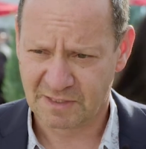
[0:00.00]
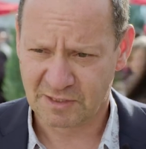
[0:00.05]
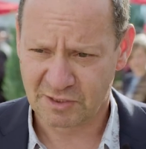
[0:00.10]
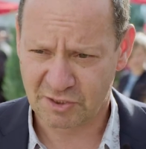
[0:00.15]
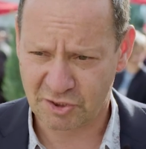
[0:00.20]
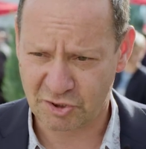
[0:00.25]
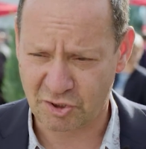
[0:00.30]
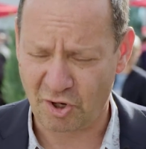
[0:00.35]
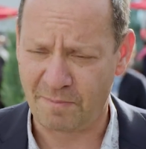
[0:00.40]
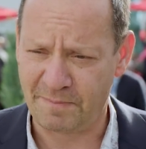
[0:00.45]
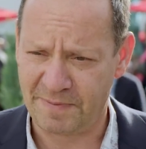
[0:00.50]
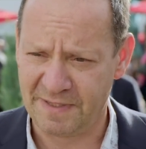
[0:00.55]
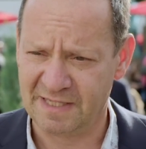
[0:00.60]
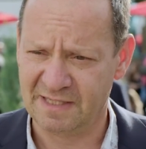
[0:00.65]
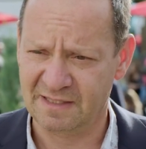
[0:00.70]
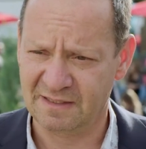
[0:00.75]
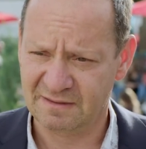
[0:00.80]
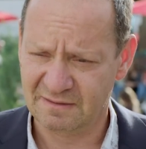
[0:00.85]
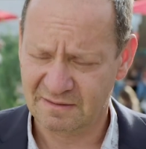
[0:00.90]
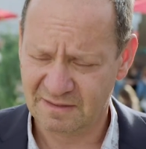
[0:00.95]

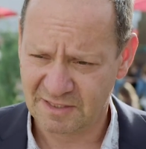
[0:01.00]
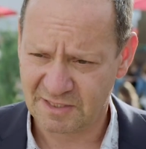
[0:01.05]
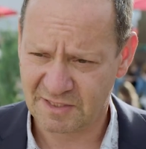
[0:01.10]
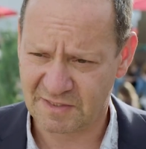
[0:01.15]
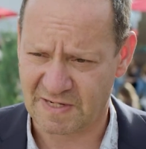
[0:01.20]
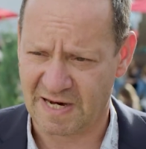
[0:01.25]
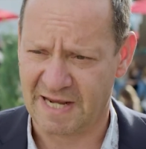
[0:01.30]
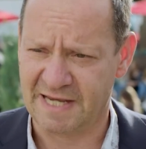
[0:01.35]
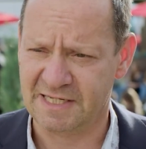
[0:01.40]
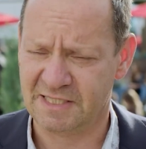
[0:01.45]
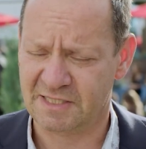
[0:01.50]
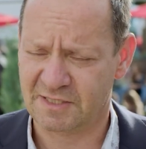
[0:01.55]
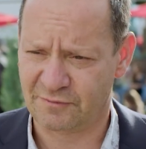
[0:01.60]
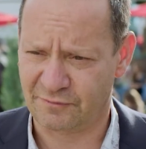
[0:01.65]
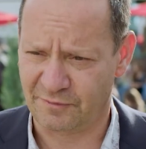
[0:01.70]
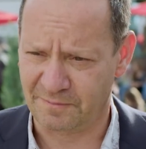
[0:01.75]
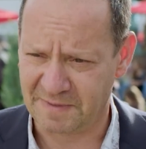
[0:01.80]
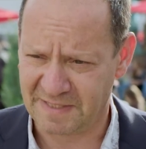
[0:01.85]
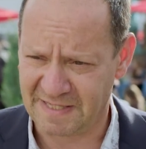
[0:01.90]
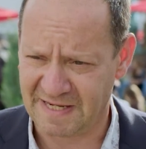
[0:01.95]
stopping states
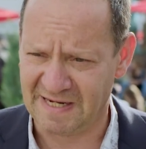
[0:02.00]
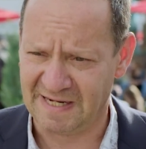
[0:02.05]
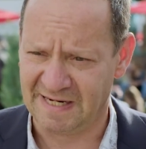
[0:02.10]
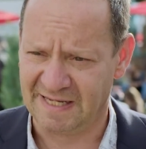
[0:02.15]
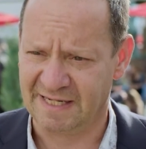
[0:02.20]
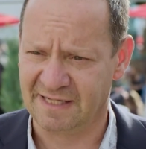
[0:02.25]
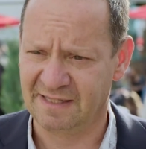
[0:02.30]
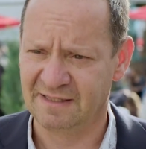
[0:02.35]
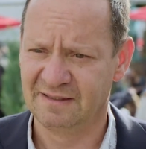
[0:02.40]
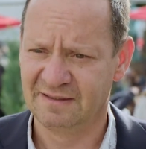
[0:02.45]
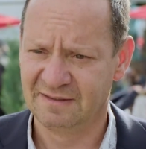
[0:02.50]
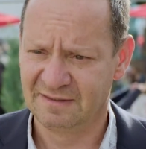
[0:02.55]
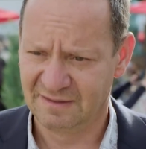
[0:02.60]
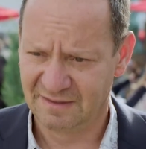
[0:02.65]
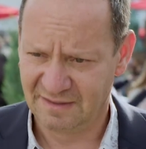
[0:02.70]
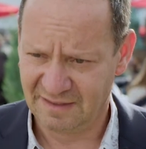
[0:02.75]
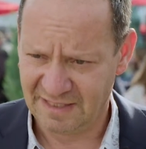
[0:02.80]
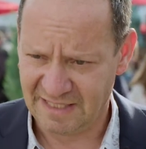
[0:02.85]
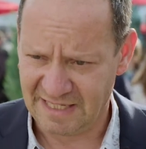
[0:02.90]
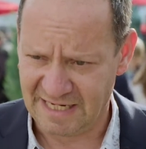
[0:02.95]
from killing
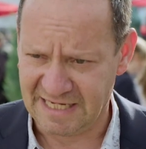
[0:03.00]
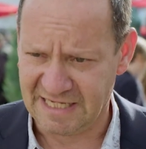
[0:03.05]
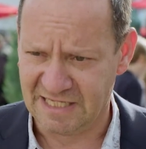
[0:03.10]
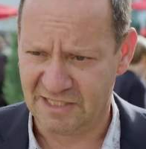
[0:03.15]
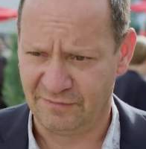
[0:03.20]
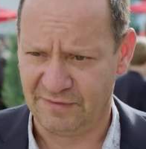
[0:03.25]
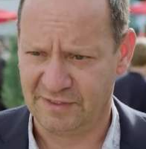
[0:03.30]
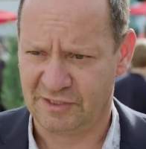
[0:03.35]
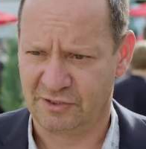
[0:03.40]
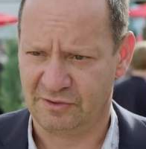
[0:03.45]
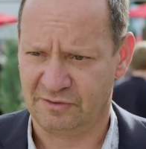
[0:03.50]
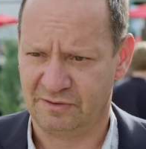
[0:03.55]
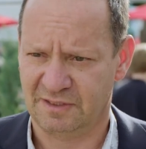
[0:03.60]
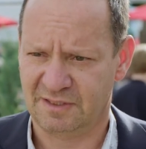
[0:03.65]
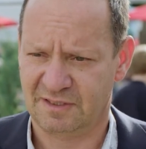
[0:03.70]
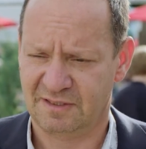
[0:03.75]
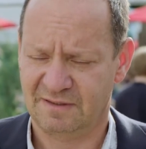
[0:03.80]
individuals.